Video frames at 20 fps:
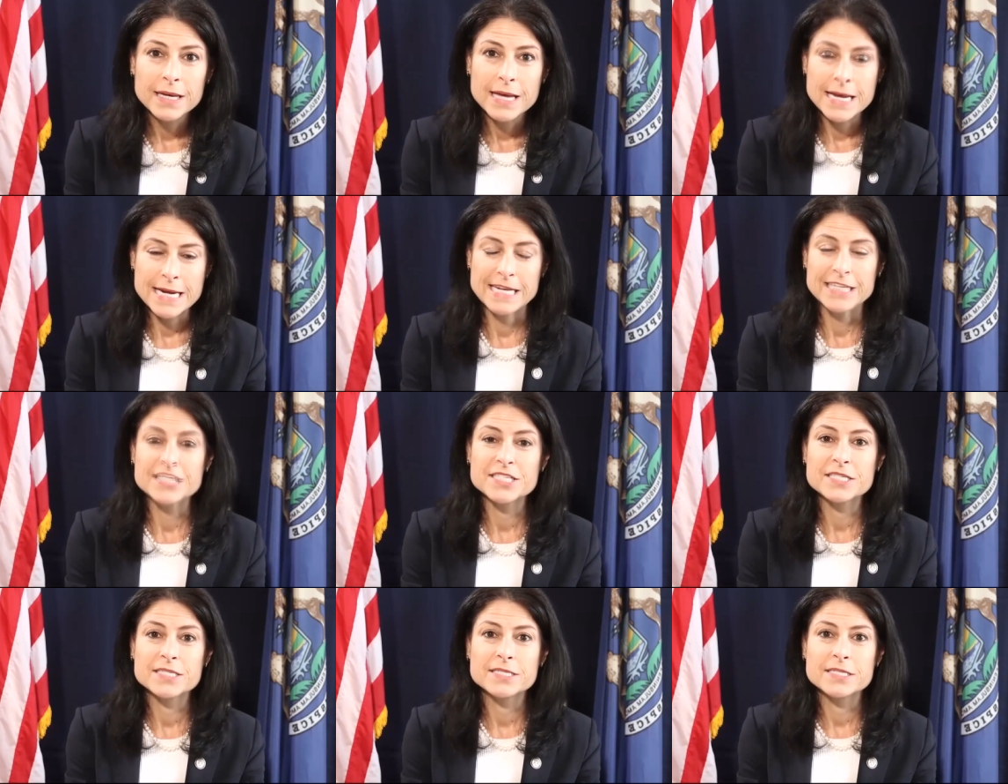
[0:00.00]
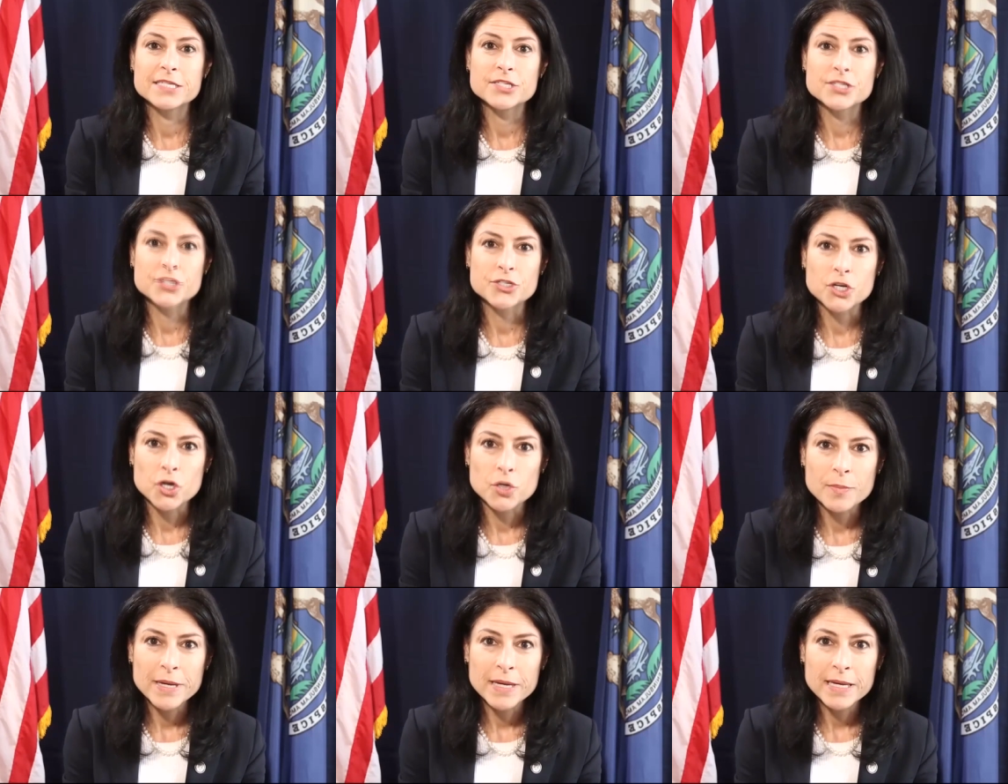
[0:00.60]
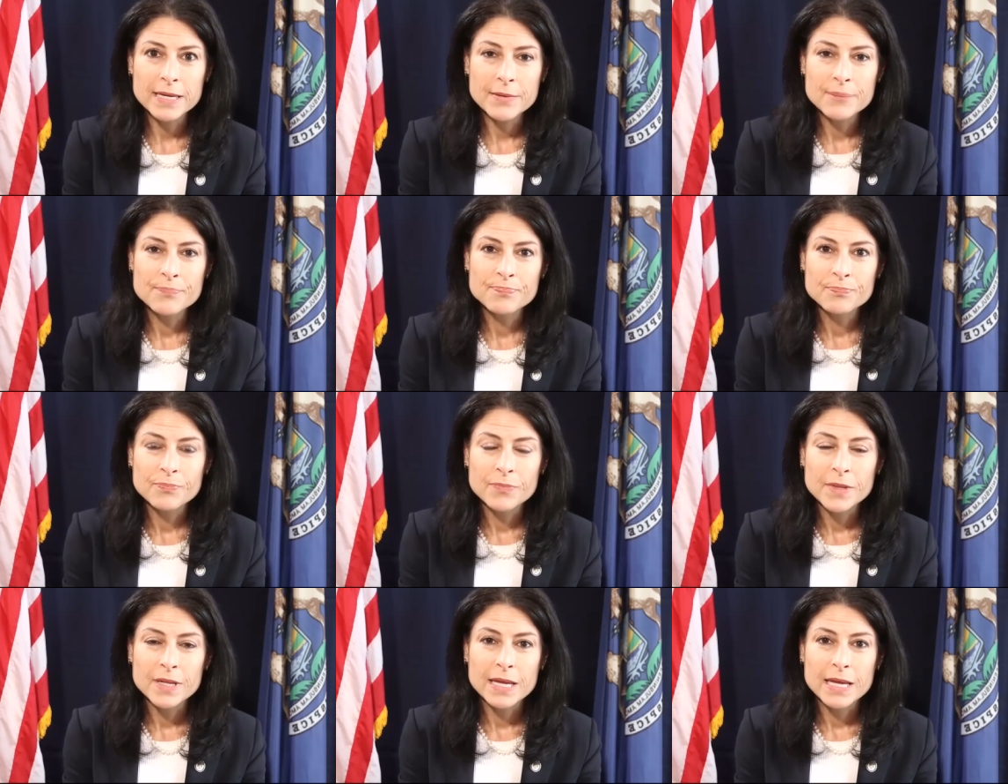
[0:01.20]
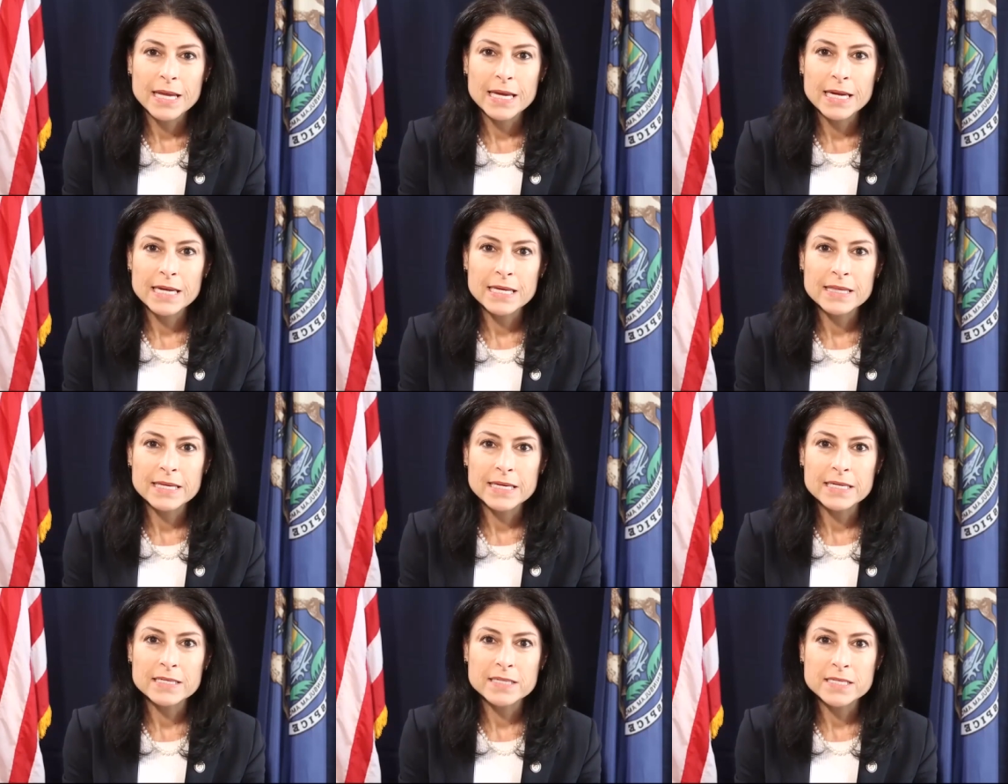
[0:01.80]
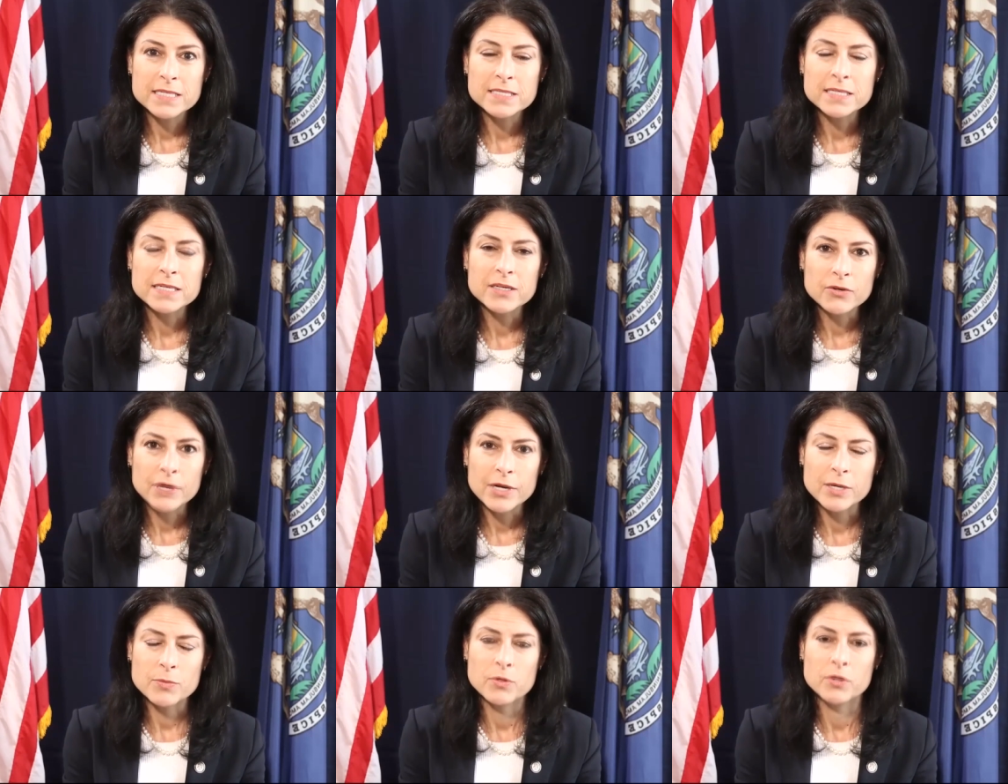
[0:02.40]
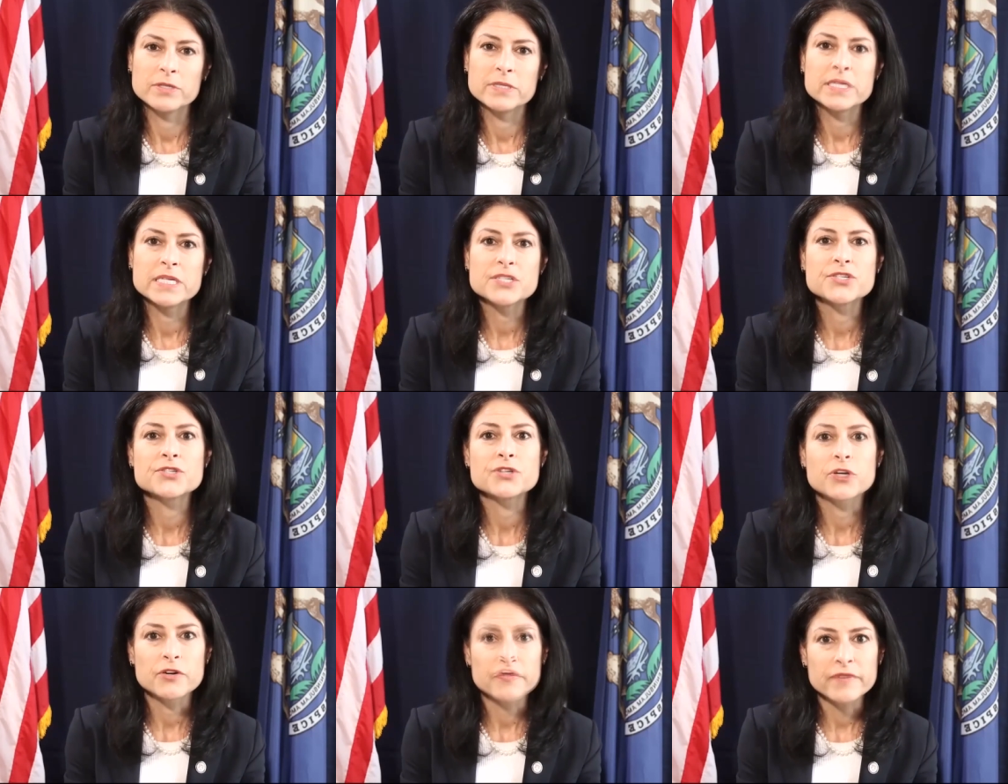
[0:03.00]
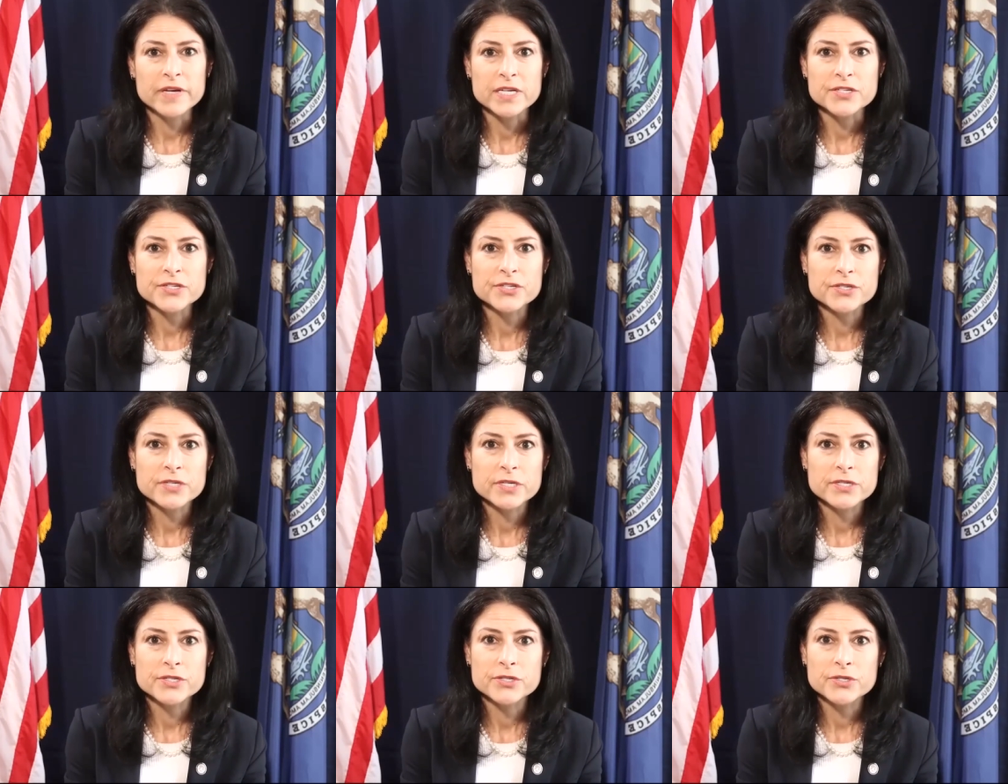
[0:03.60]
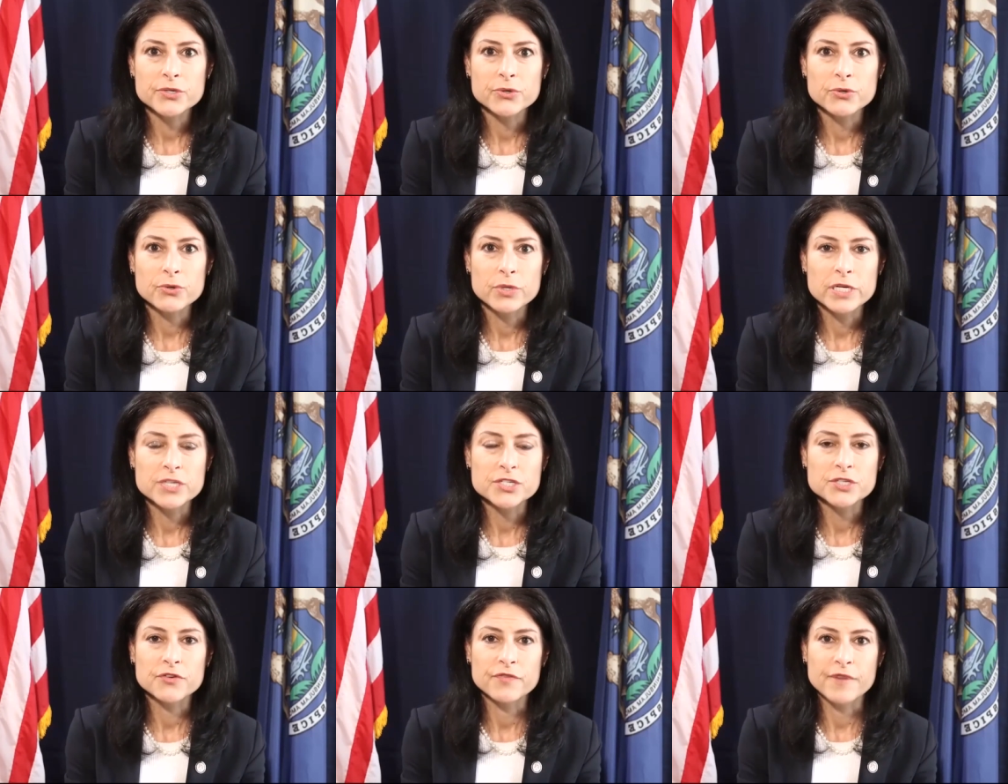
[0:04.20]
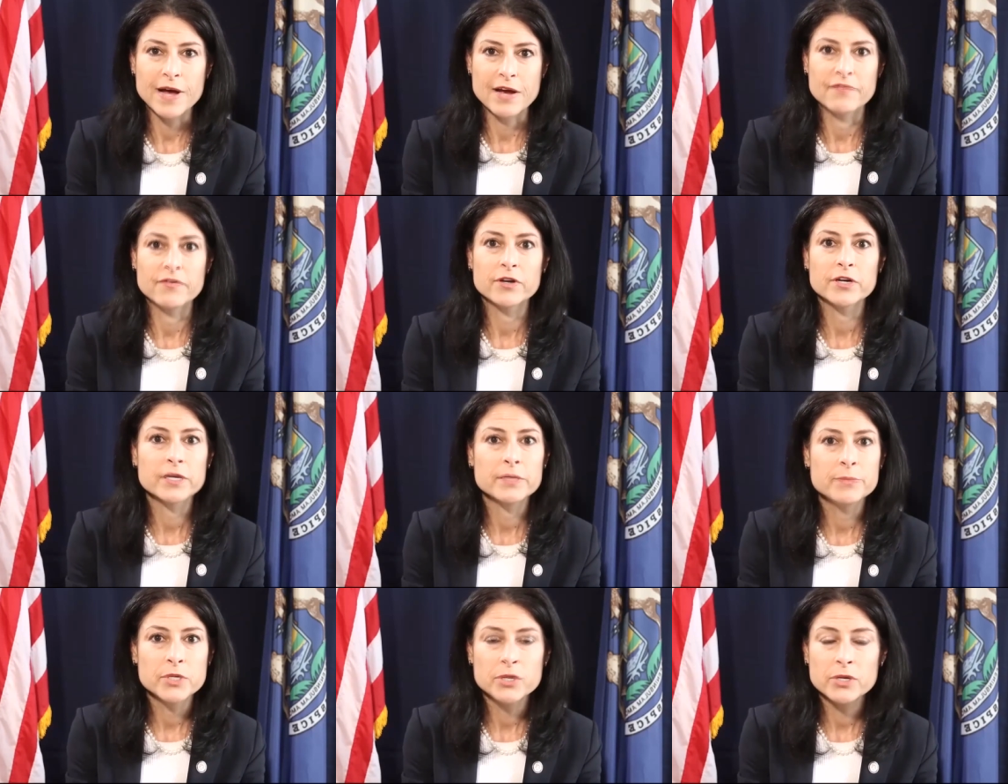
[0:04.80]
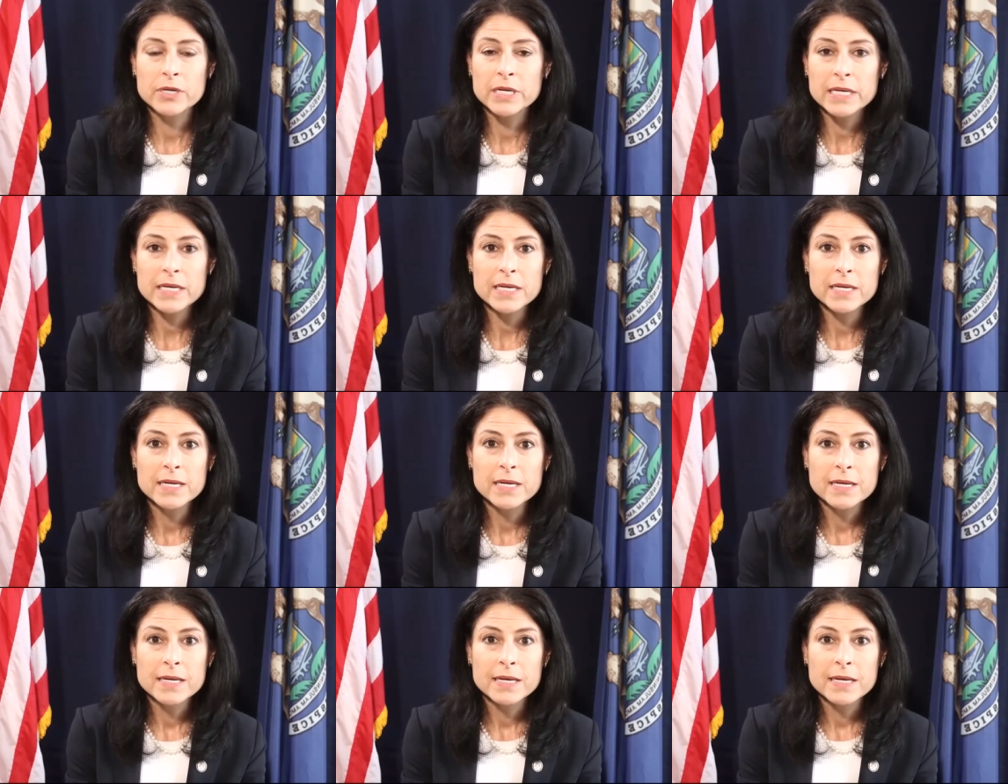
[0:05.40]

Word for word: and it's disturbing, and I think it does an incredible disservice to the survivor community